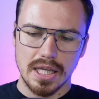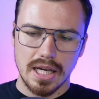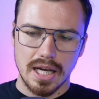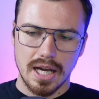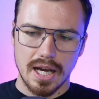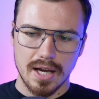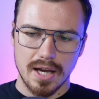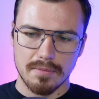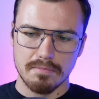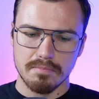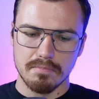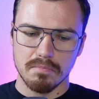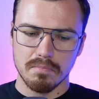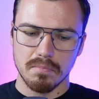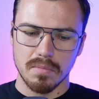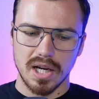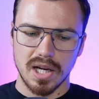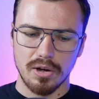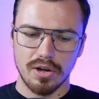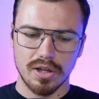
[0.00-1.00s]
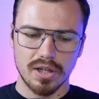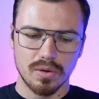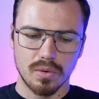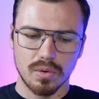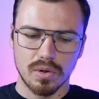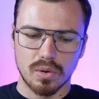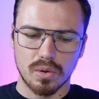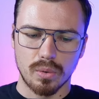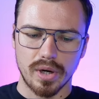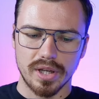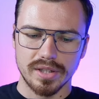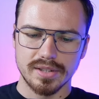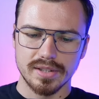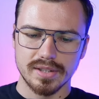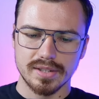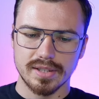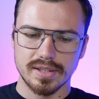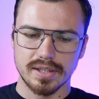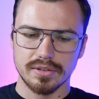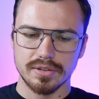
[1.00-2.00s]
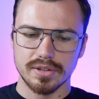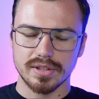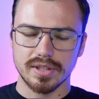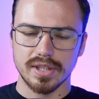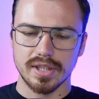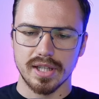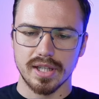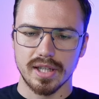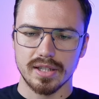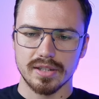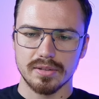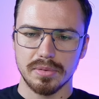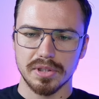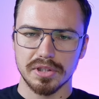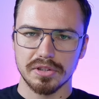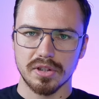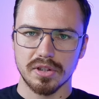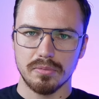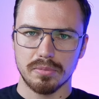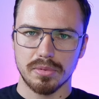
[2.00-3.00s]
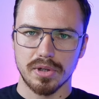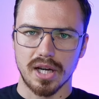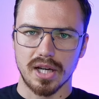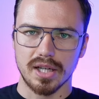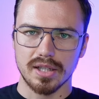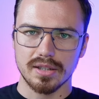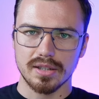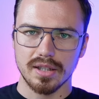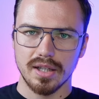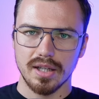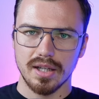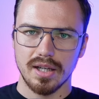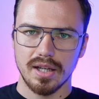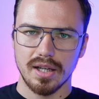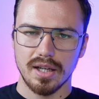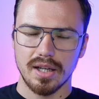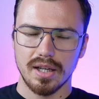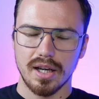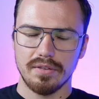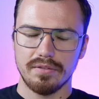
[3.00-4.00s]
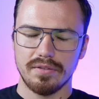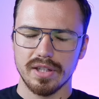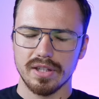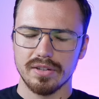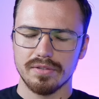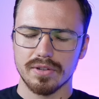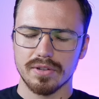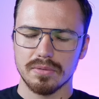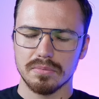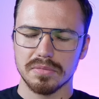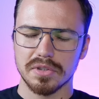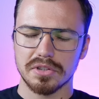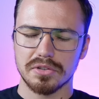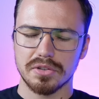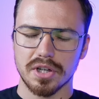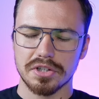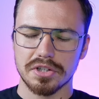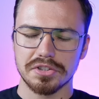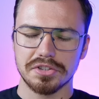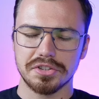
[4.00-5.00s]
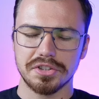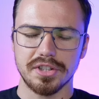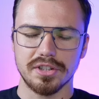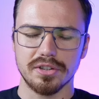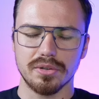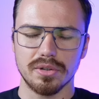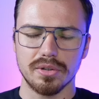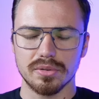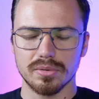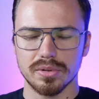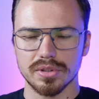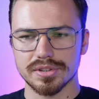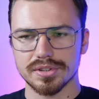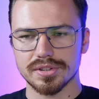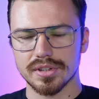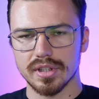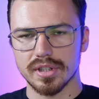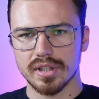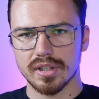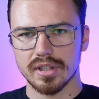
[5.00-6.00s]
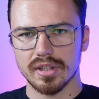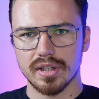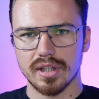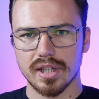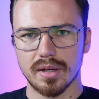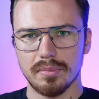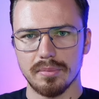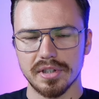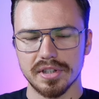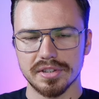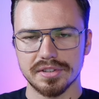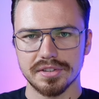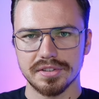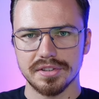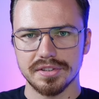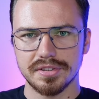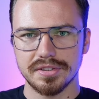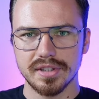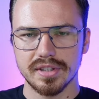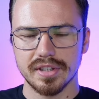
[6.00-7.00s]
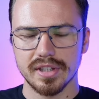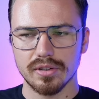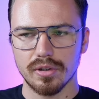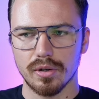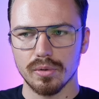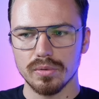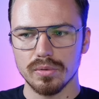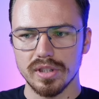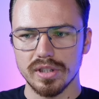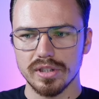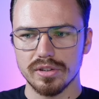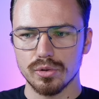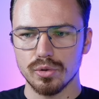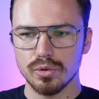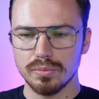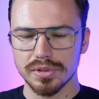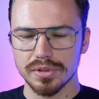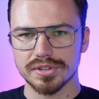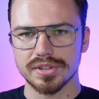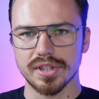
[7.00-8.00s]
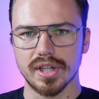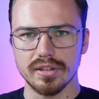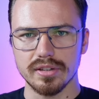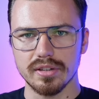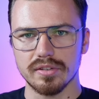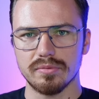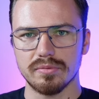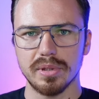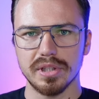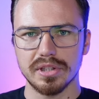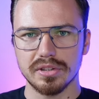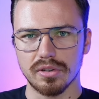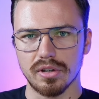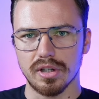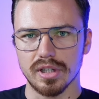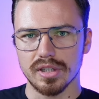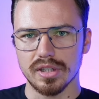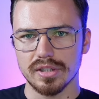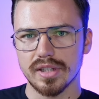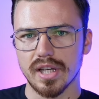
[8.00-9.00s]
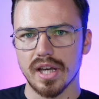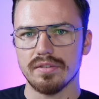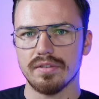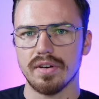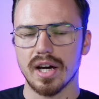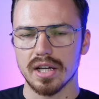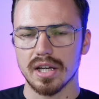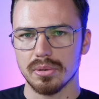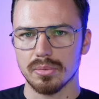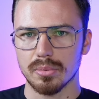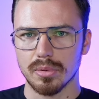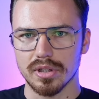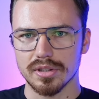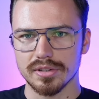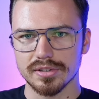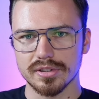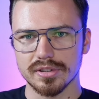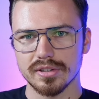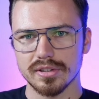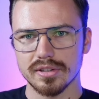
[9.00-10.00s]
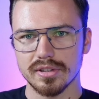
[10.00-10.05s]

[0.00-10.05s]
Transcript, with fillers: Um, I heard a crazy statistic at Bitcoin Prague. Uh, I think from the Trezor CEO, it was uh, coming the statistic that only 2% of Bitcoiners have hardware wallets.